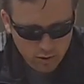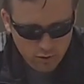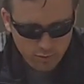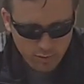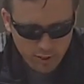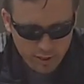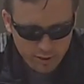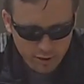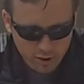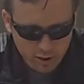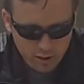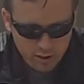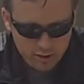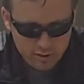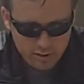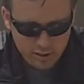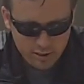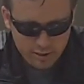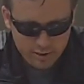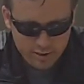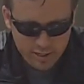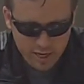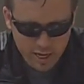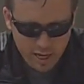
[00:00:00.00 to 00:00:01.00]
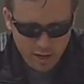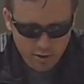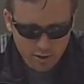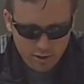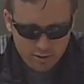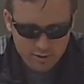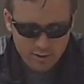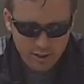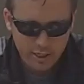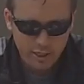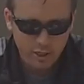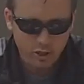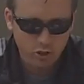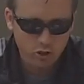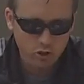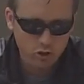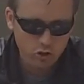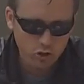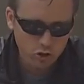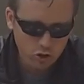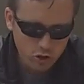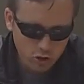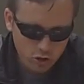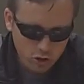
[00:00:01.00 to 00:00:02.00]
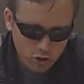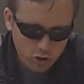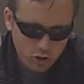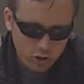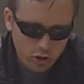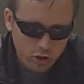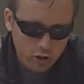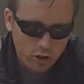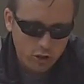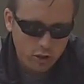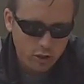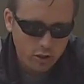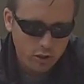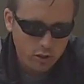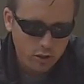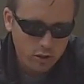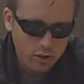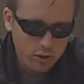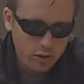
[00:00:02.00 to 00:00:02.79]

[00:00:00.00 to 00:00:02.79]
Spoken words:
my dog is in a down, I say good.